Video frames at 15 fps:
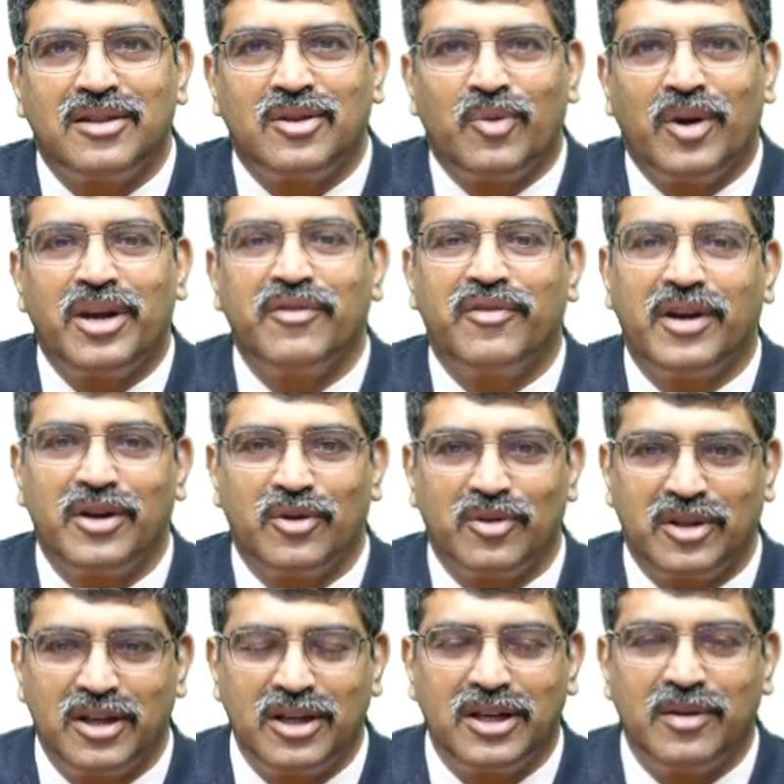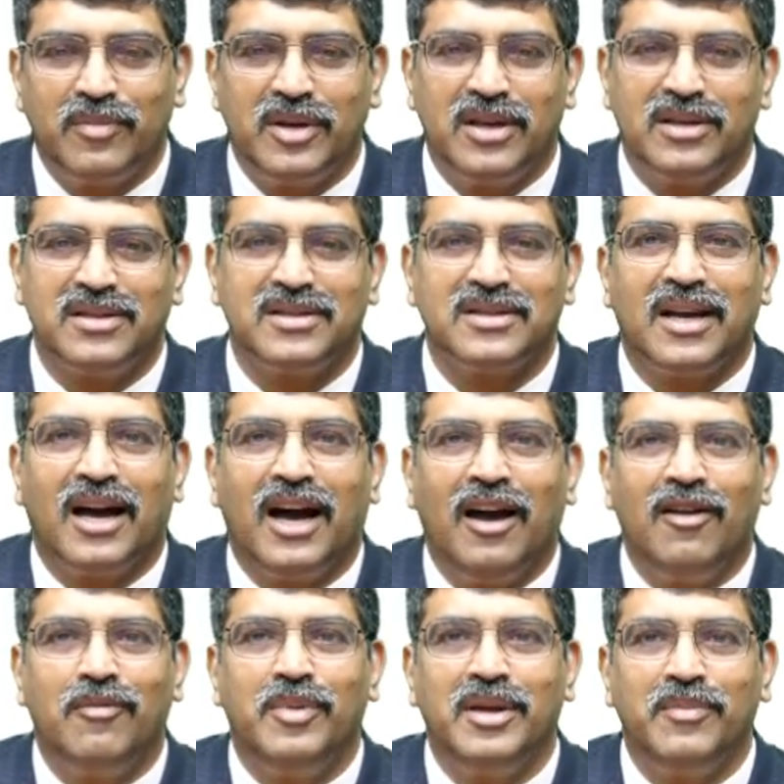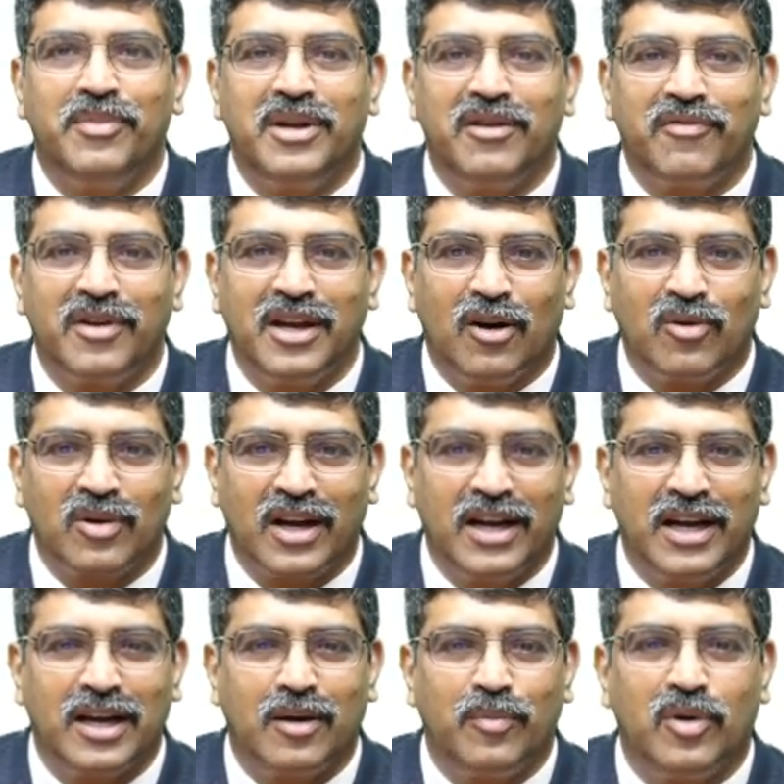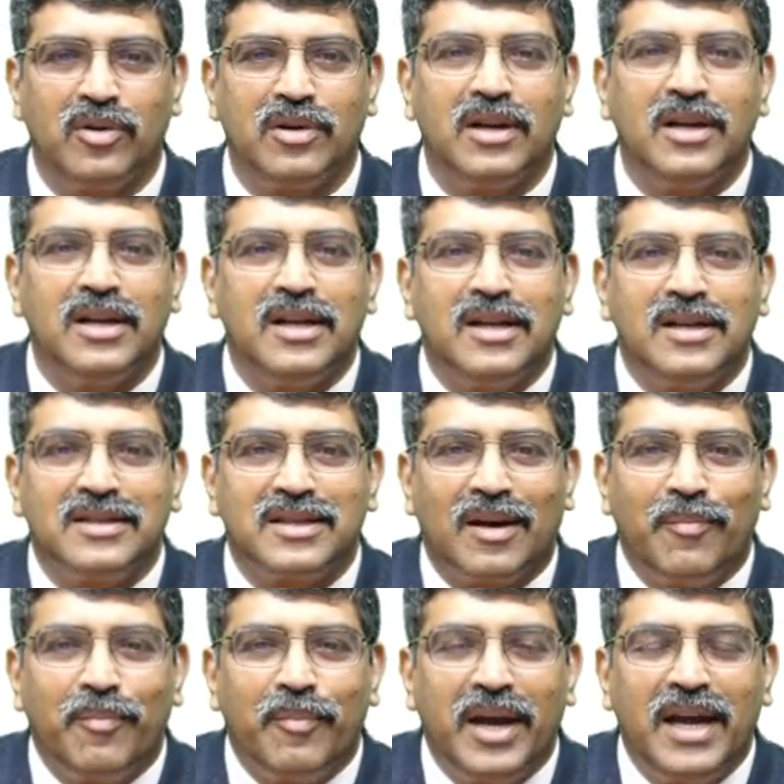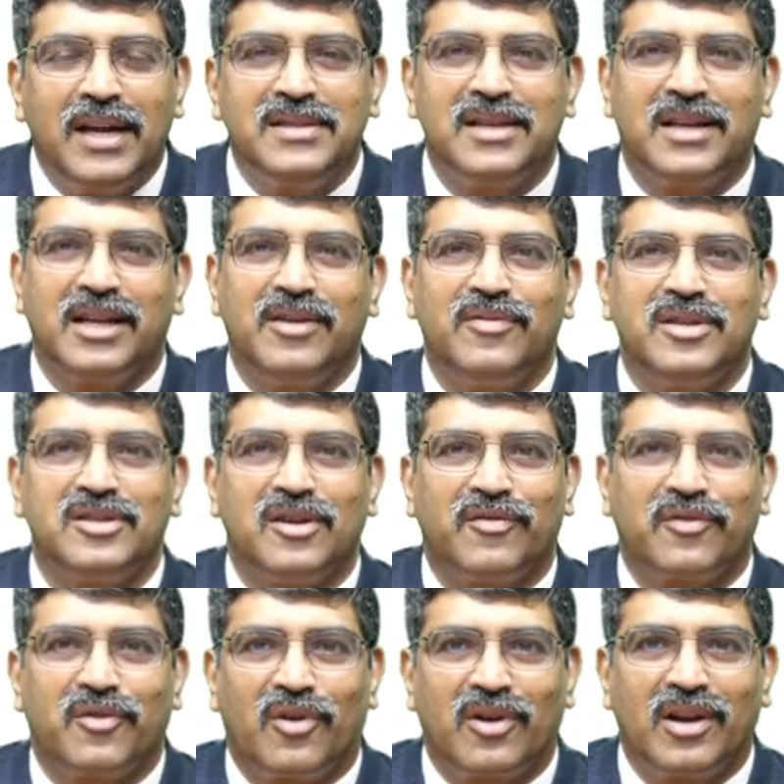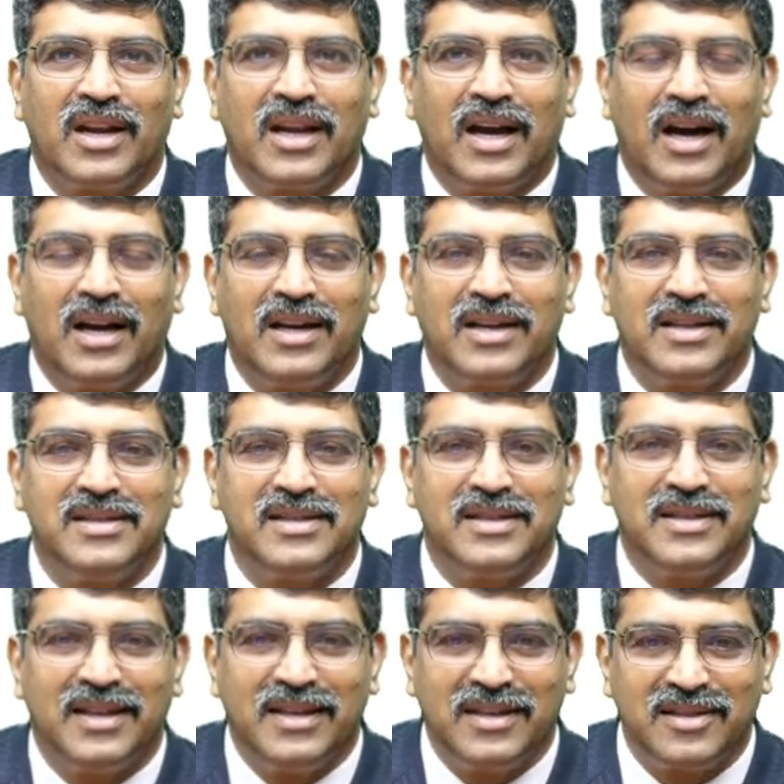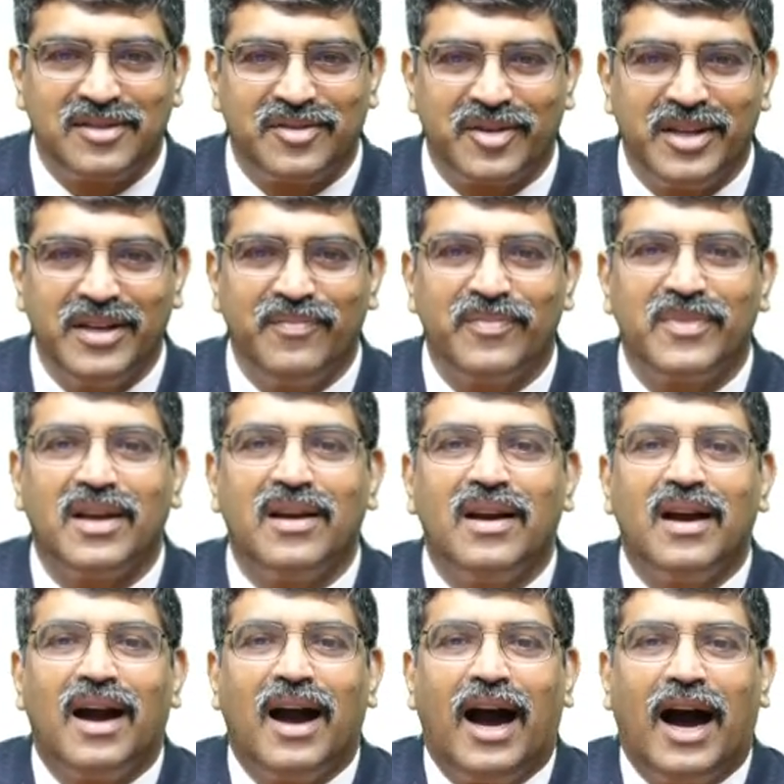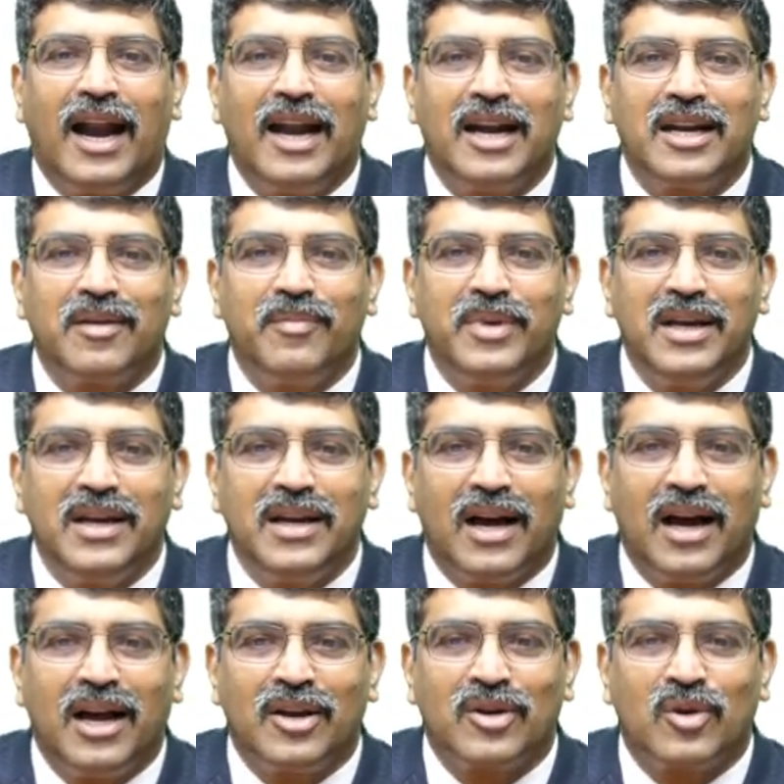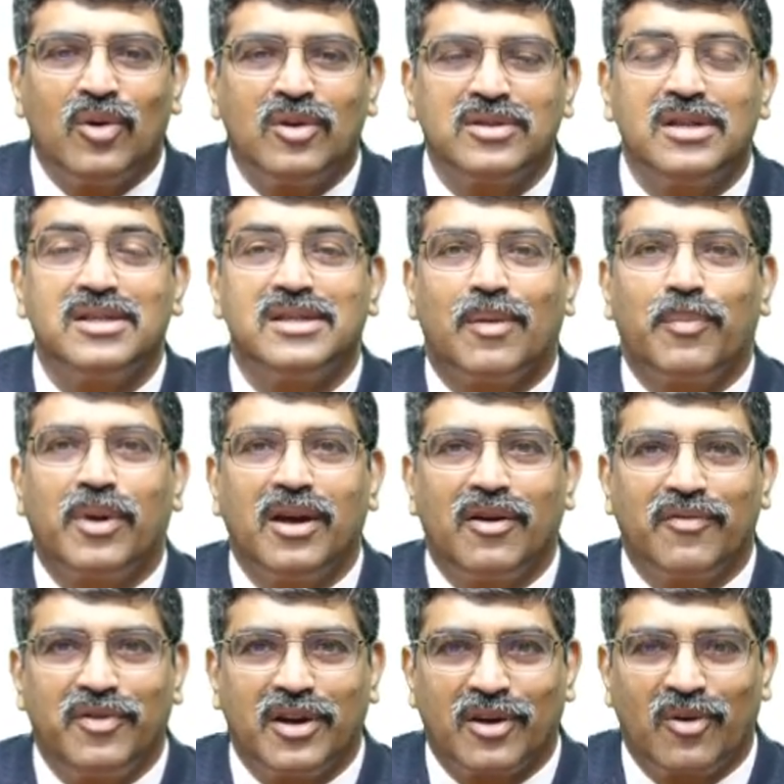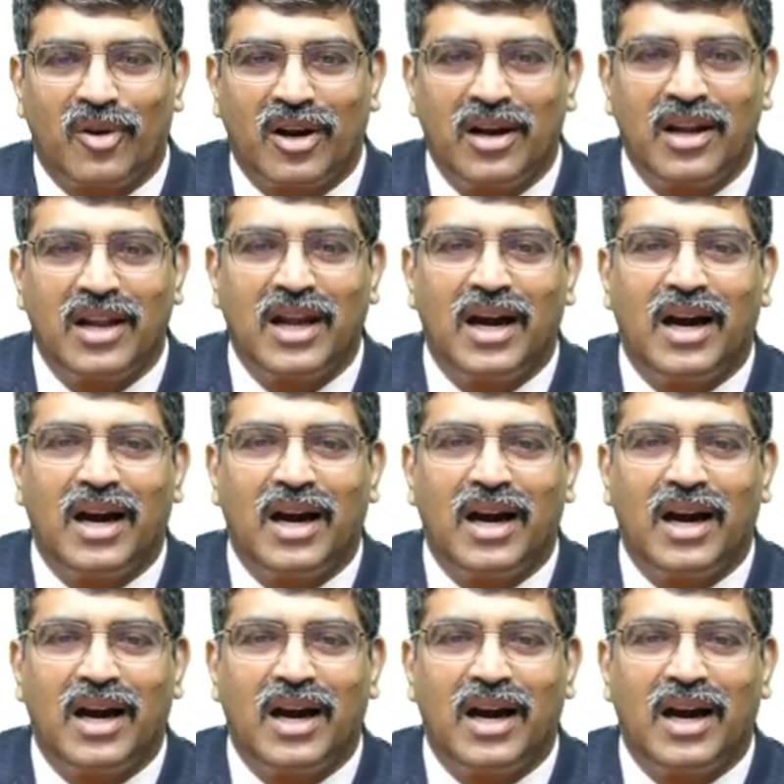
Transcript: 25 to 30 minutes, I will be briefly outlining about some major events of coronary arteries in the history, anatomy and course and supply of the coronary